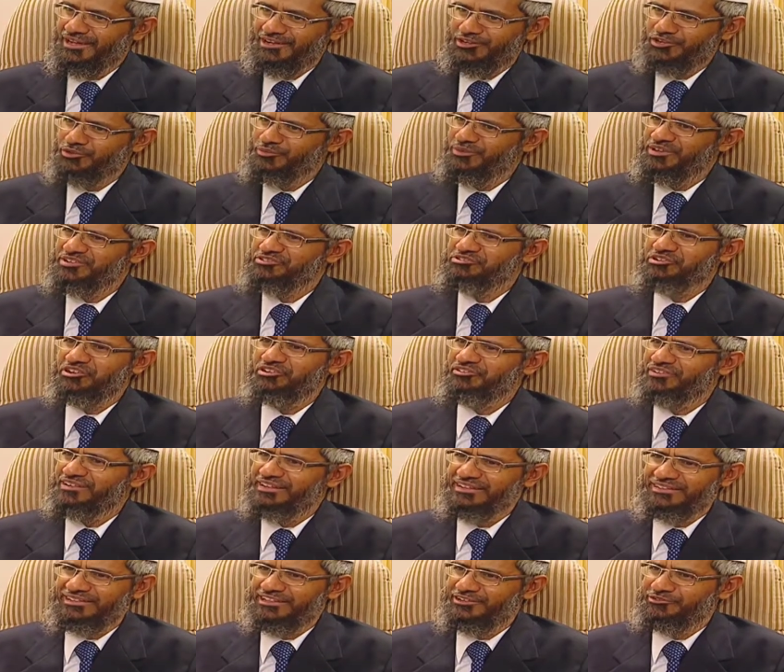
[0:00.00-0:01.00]
argument
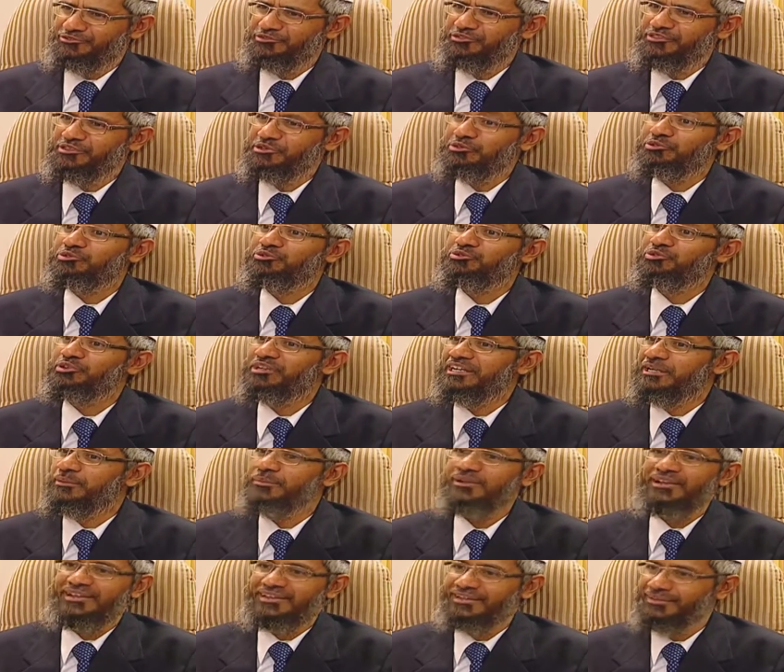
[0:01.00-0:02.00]
generally just to see who's good
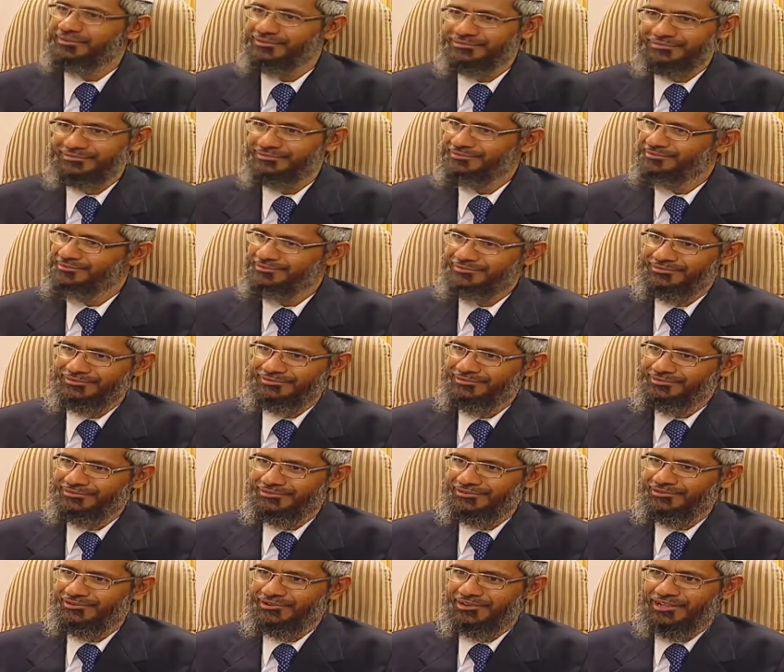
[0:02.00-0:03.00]
in debating.
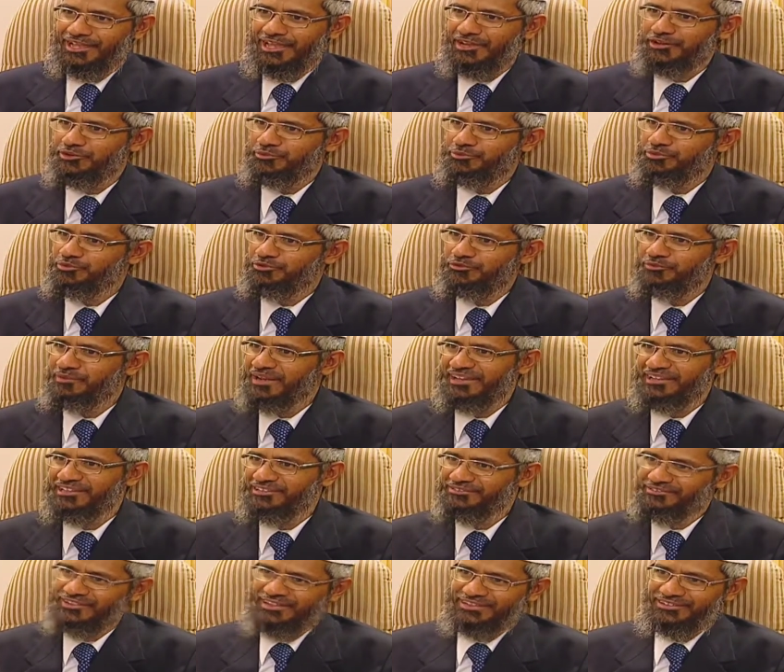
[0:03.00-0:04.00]
Okay, can you prove
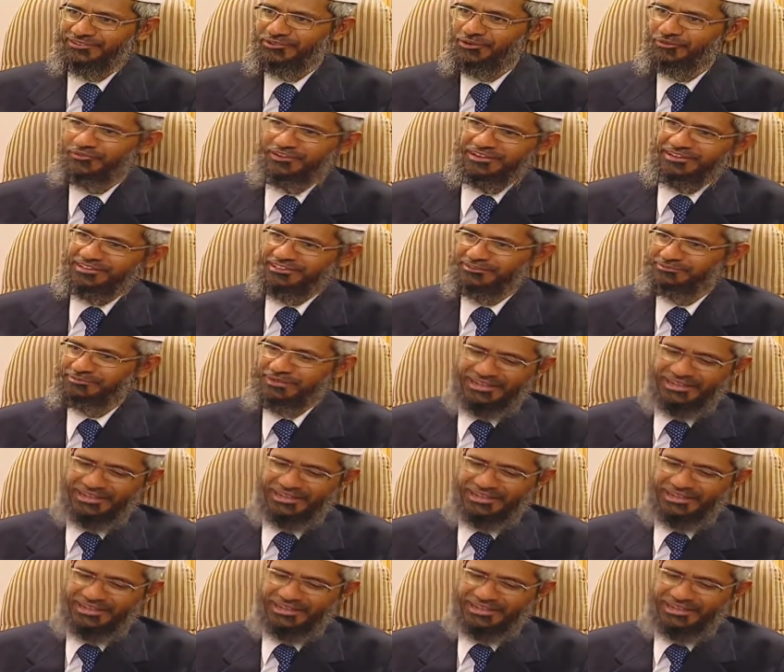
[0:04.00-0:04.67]
black is white or white